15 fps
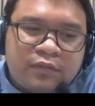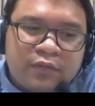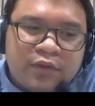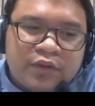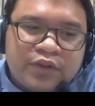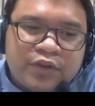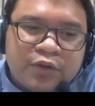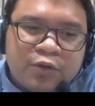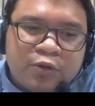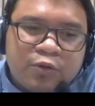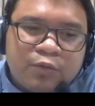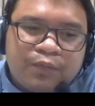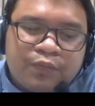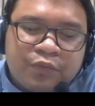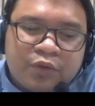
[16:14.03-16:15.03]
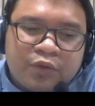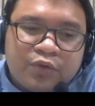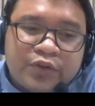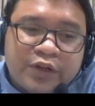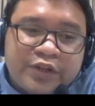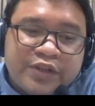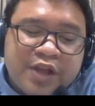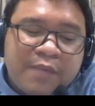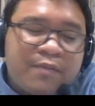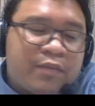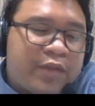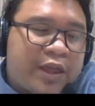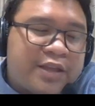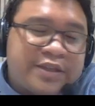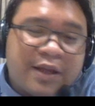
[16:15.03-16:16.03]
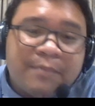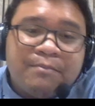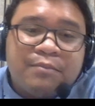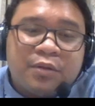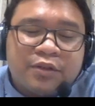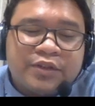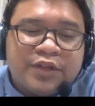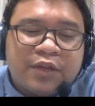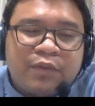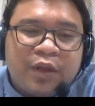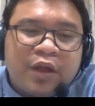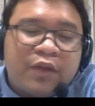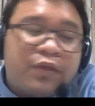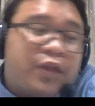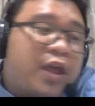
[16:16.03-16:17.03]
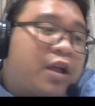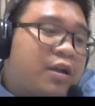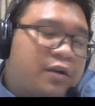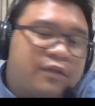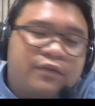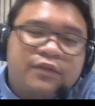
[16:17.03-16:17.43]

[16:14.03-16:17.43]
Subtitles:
so those are some of the examples that we can think of.